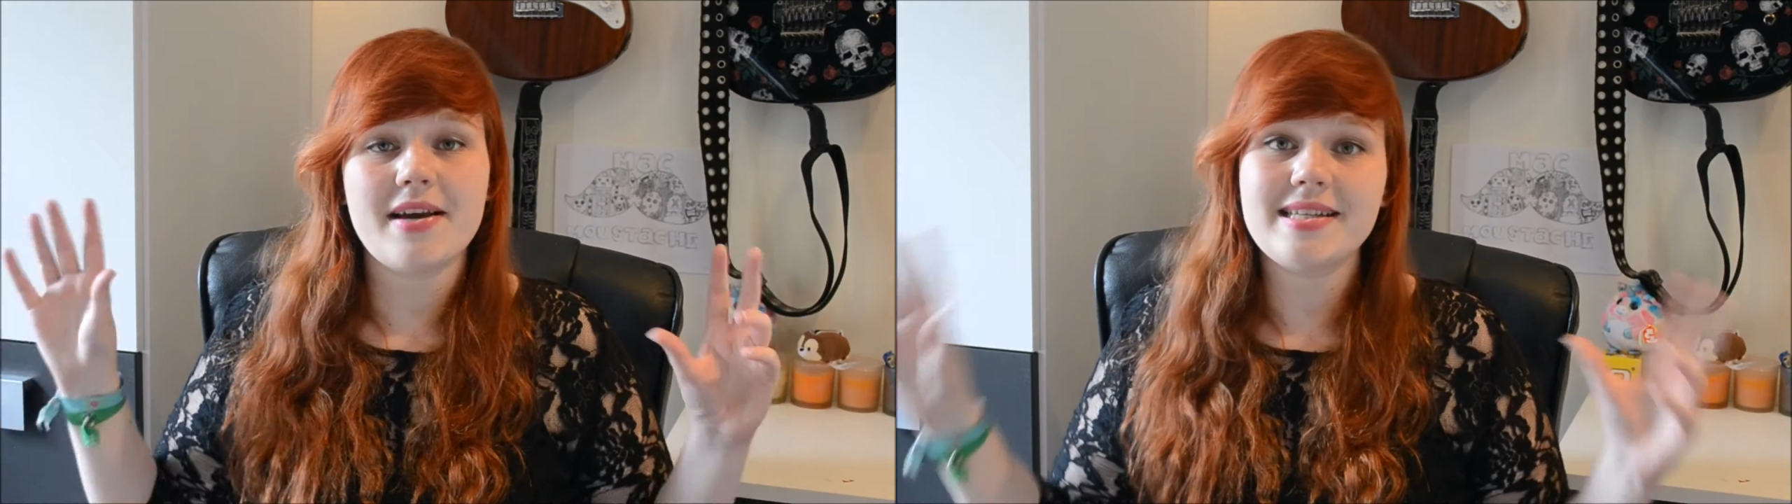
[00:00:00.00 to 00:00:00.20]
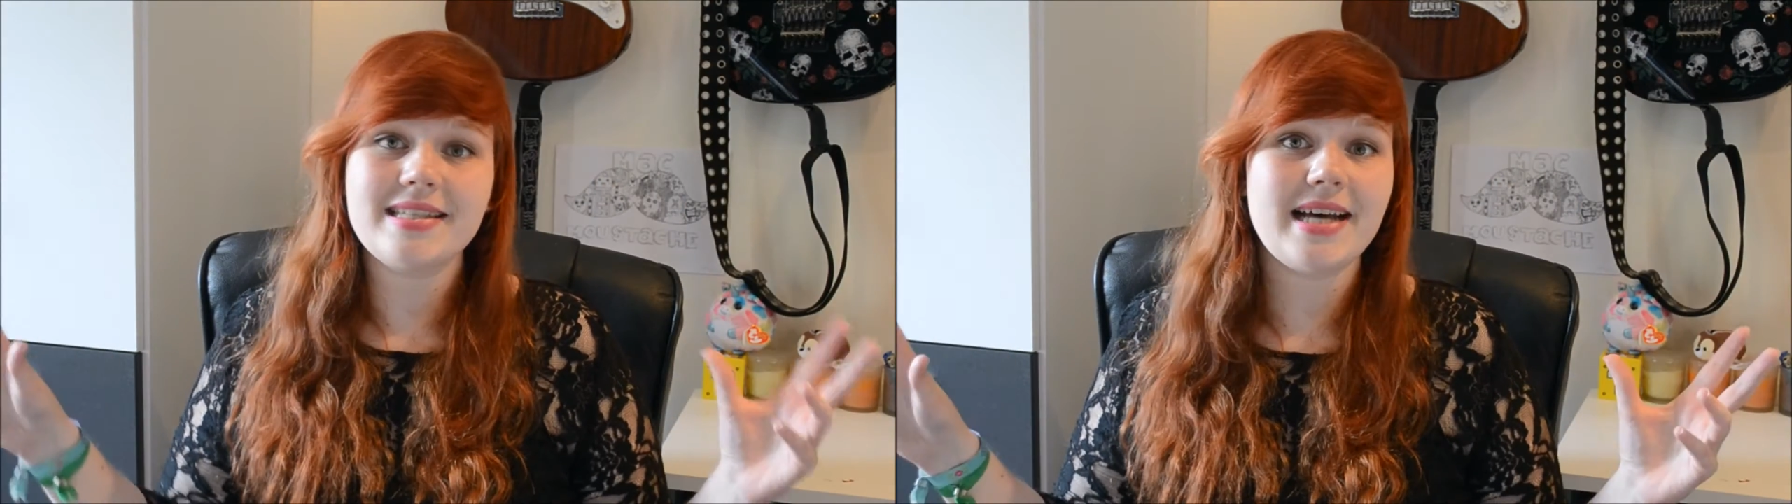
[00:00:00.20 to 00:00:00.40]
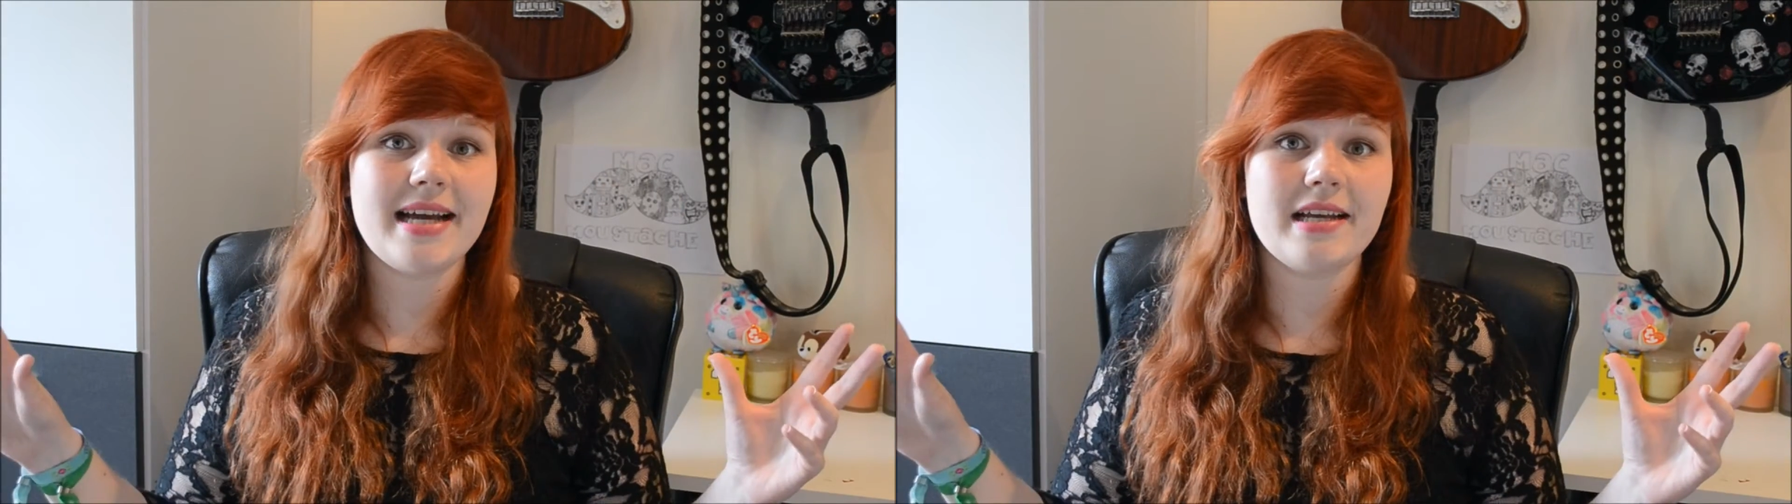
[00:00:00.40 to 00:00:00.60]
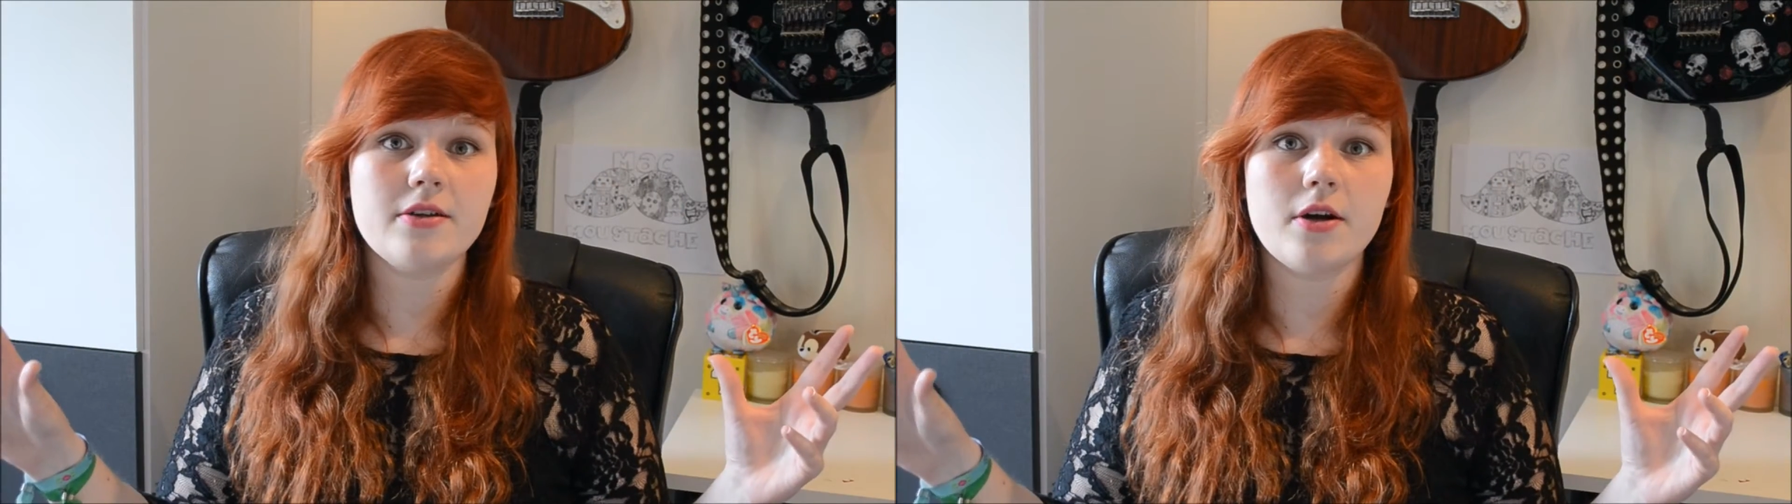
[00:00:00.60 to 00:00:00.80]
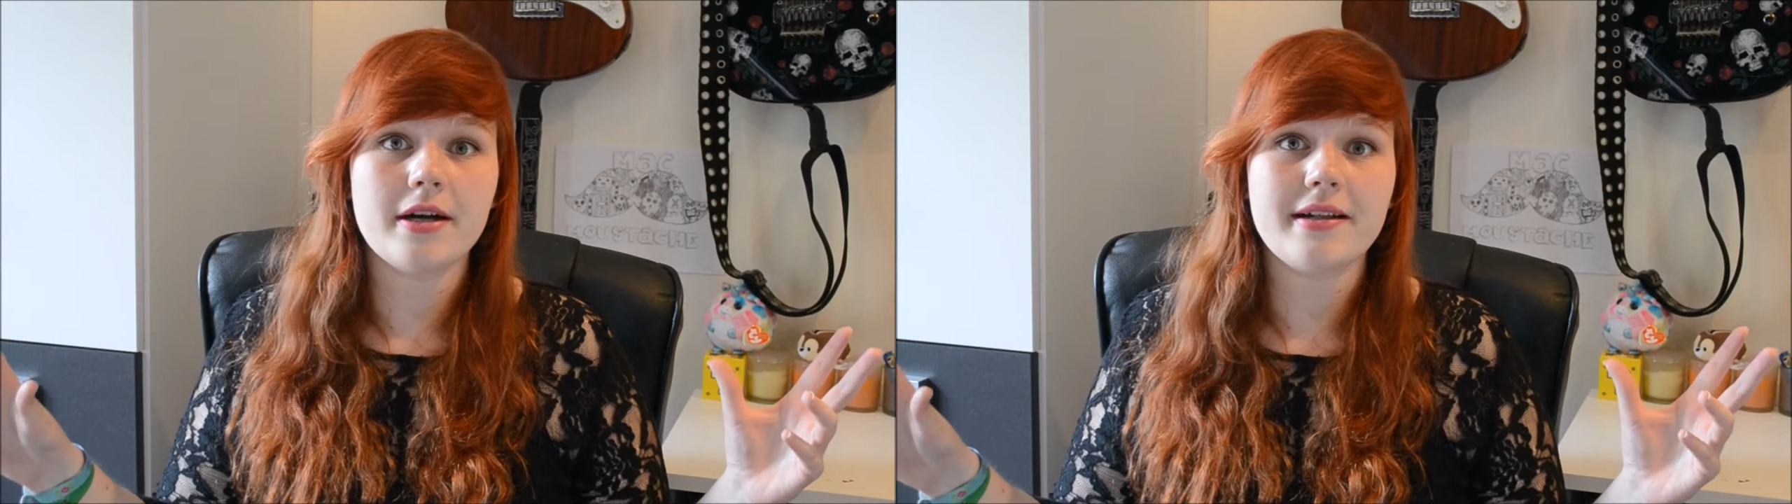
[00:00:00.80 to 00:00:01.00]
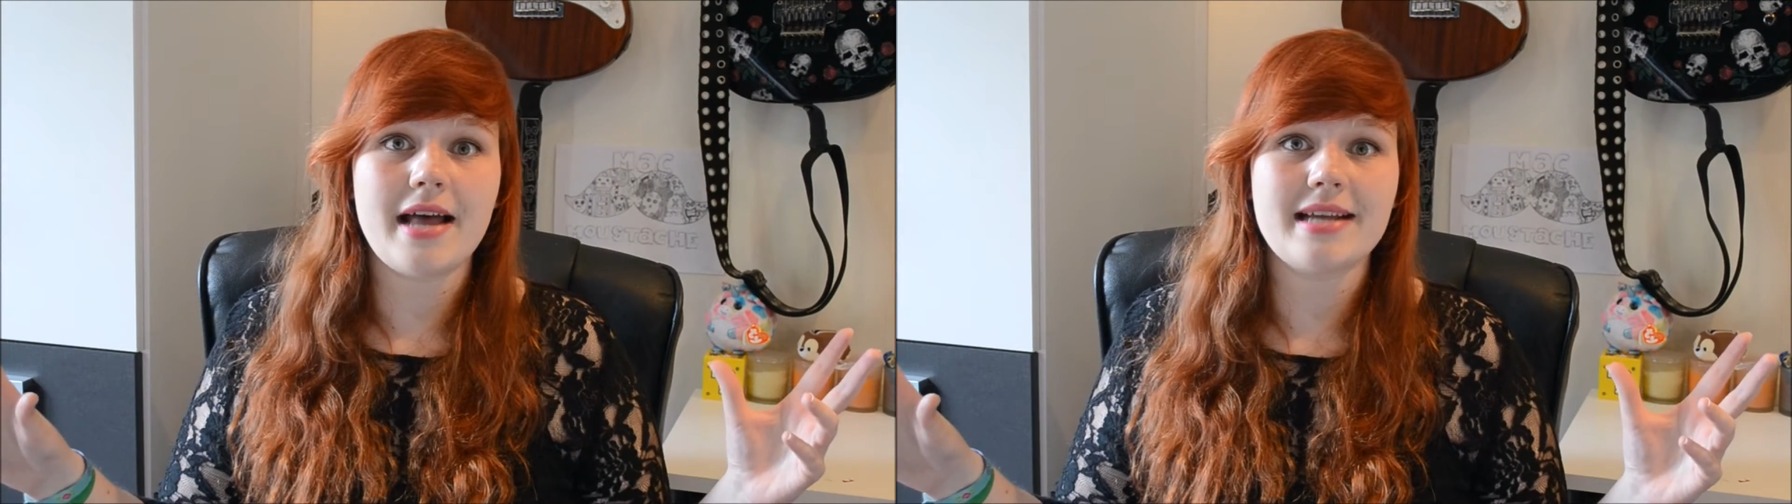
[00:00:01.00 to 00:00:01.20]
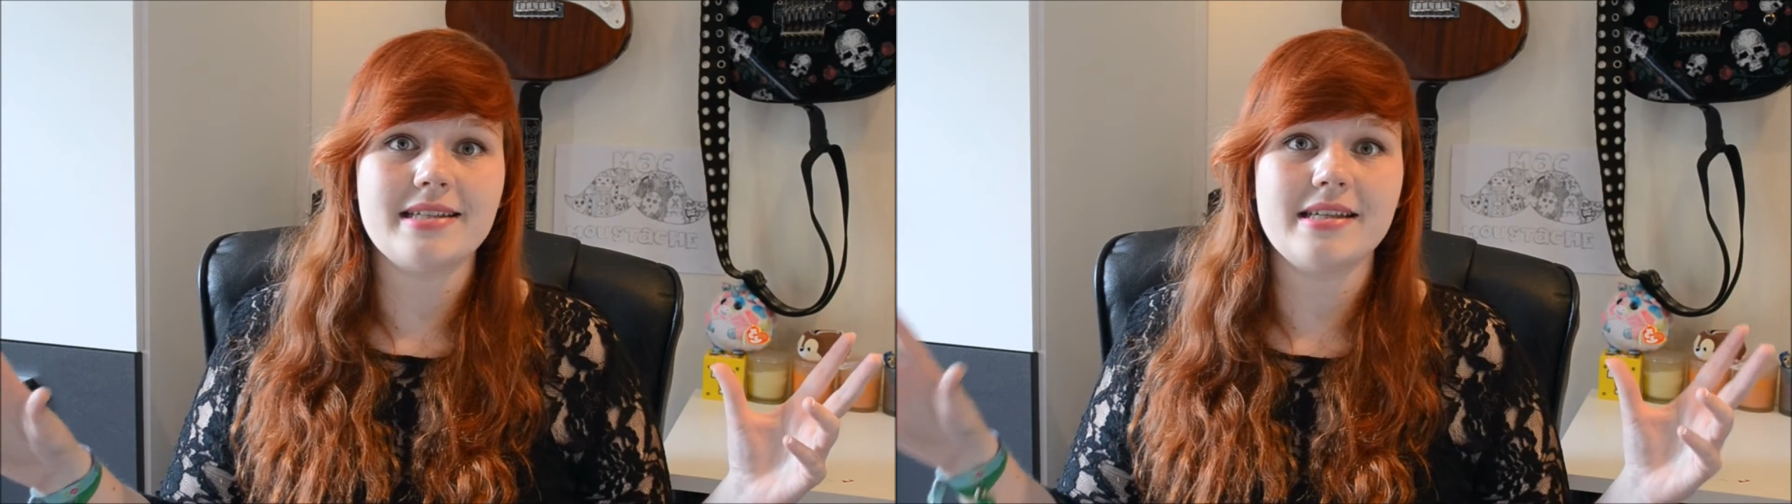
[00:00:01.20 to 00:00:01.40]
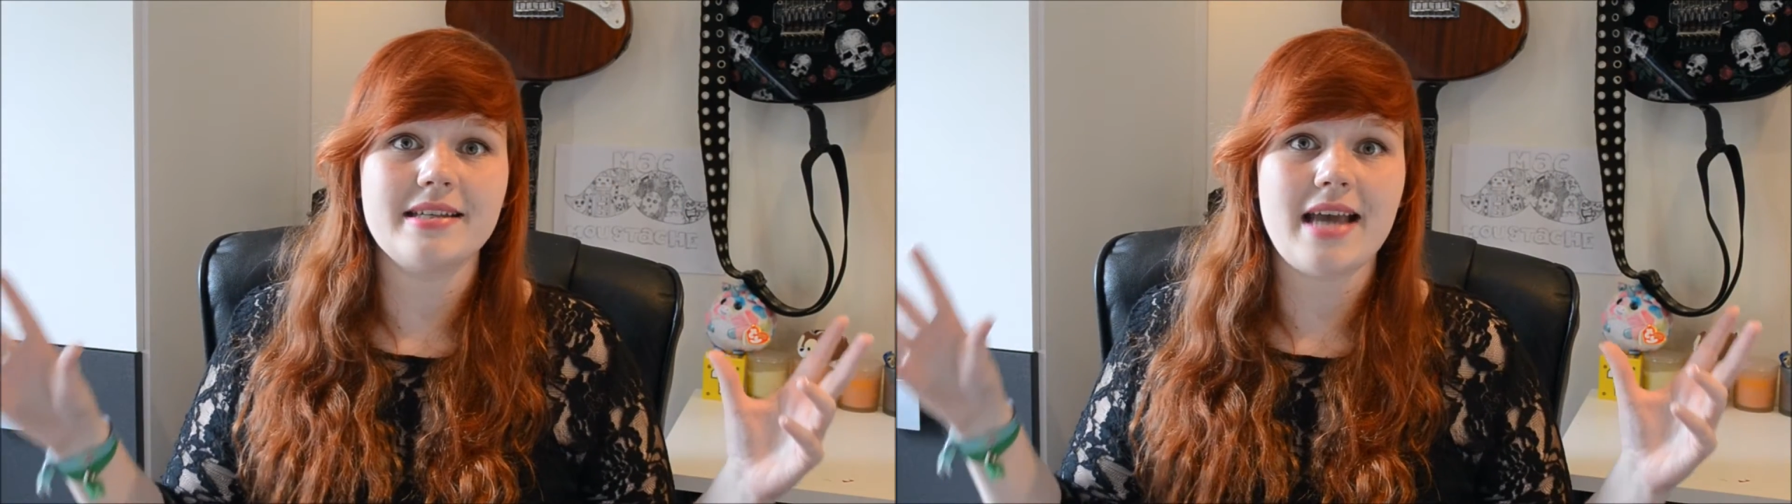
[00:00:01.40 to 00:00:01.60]
I still had guitar
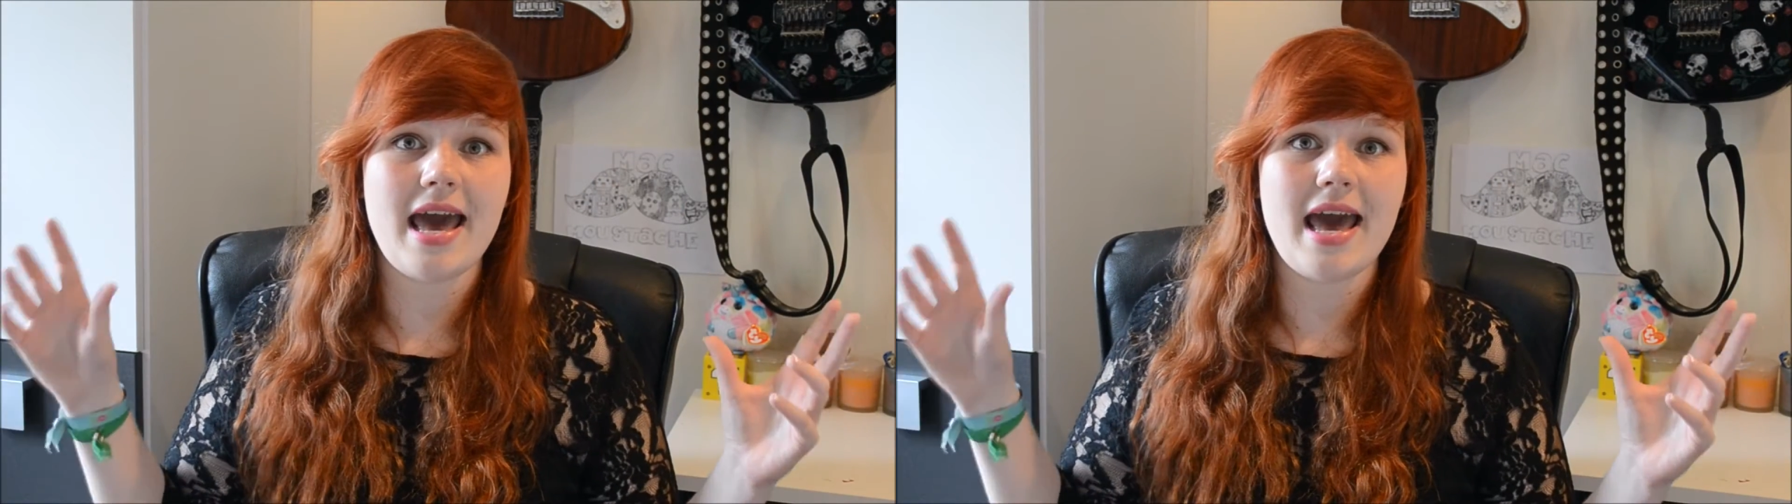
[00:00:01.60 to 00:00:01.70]
classes,